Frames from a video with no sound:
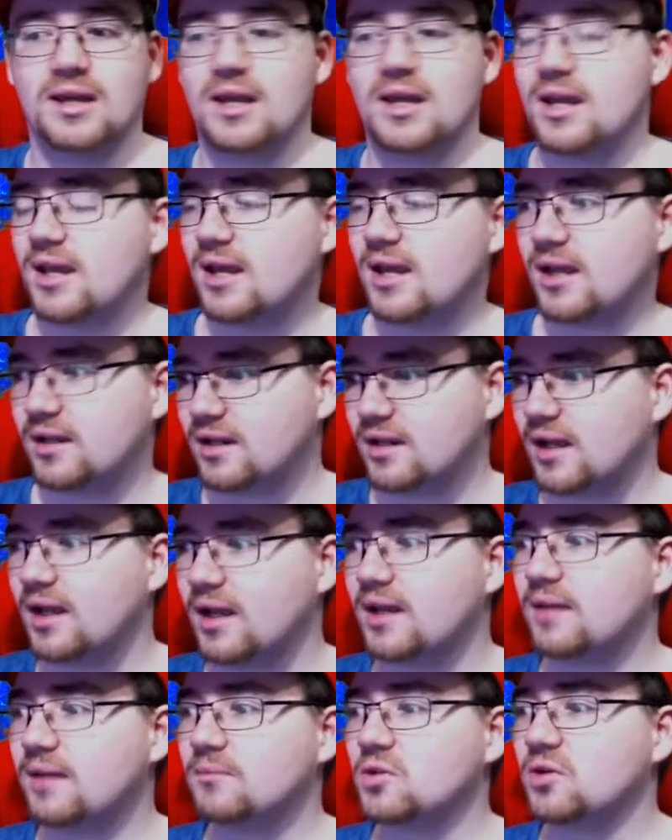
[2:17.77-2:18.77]
And
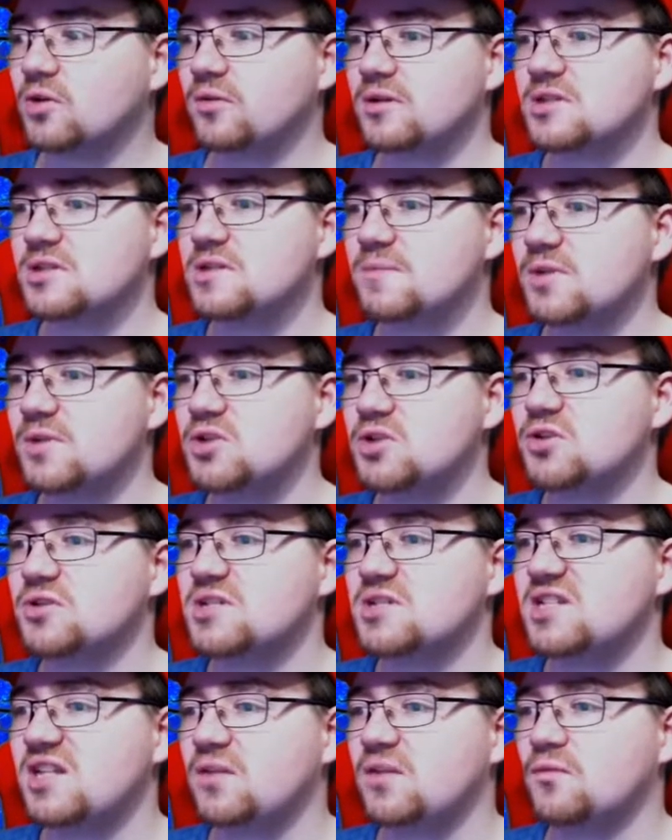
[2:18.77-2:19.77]
I am going to be
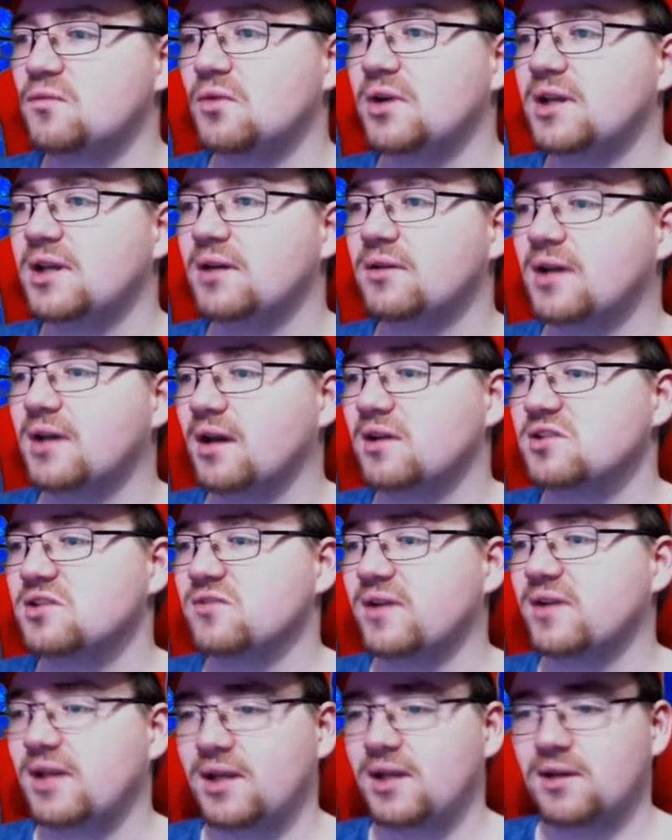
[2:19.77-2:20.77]
choosing the Royale
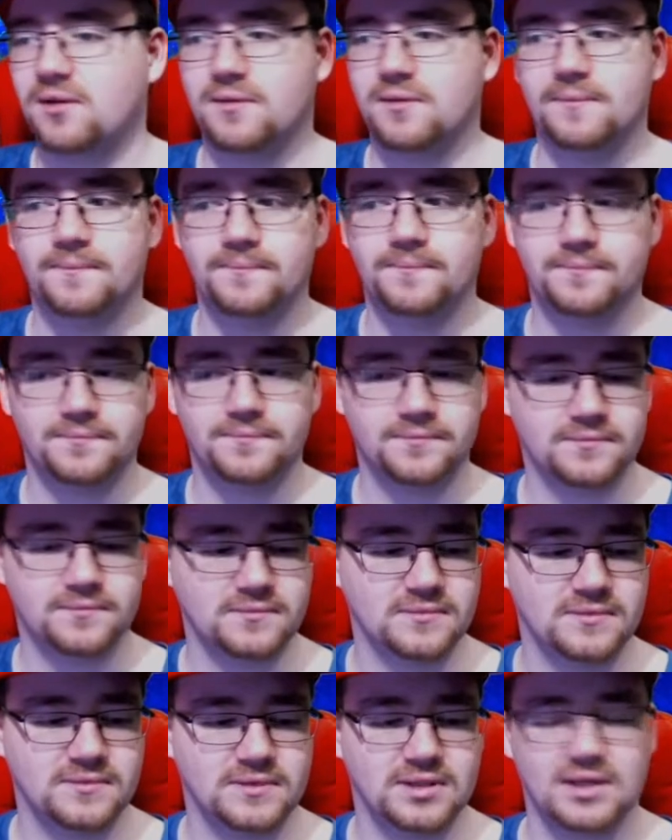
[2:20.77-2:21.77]
cards right here.
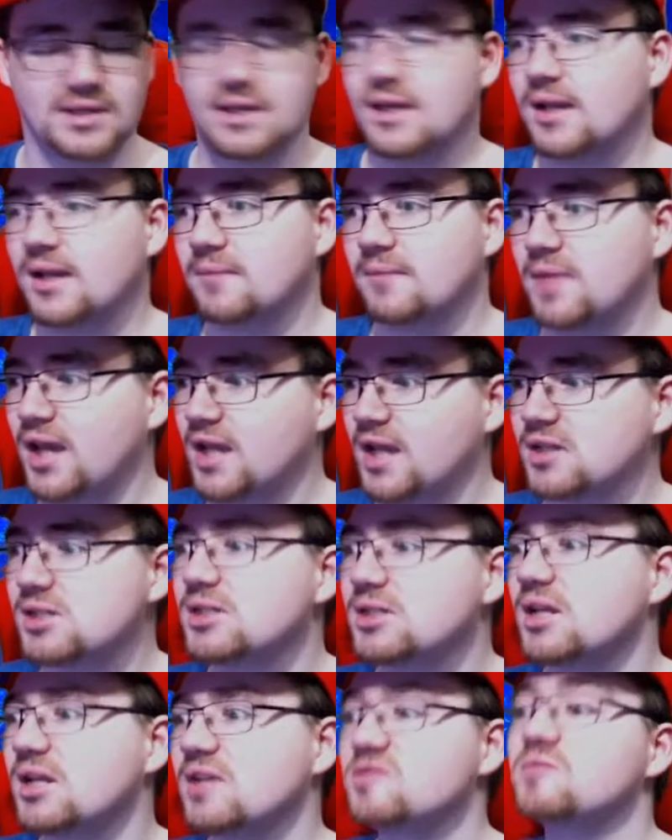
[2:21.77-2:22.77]
Um,
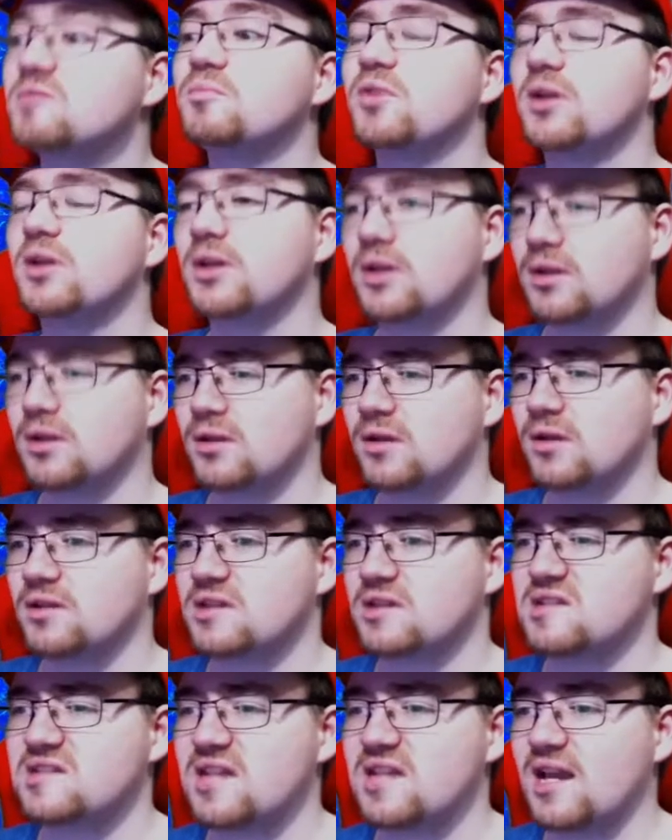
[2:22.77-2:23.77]
actually does look pretty good though,
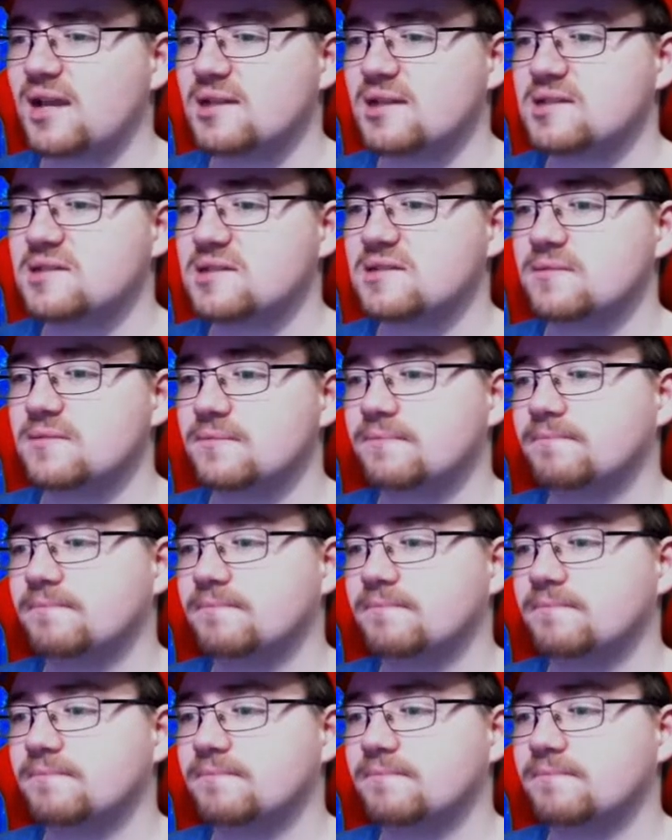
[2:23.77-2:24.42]
the stats.